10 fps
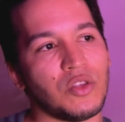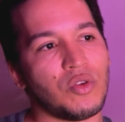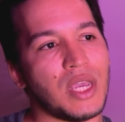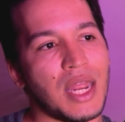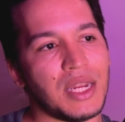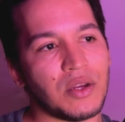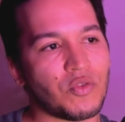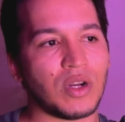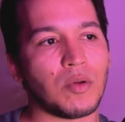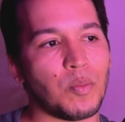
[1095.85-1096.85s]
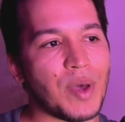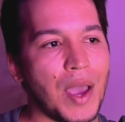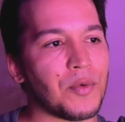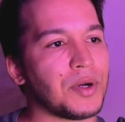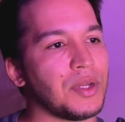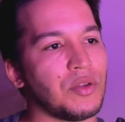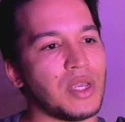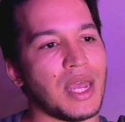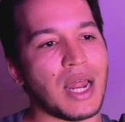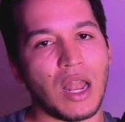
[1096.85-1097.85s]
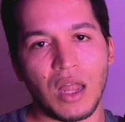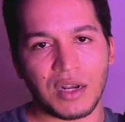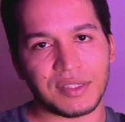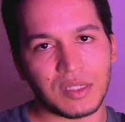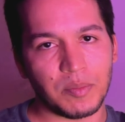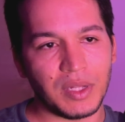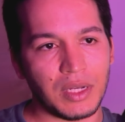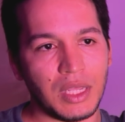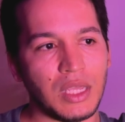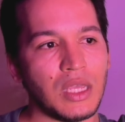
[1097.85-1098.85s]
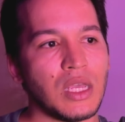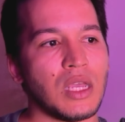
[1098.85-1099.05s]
you get incredible power, you get a lot of stability.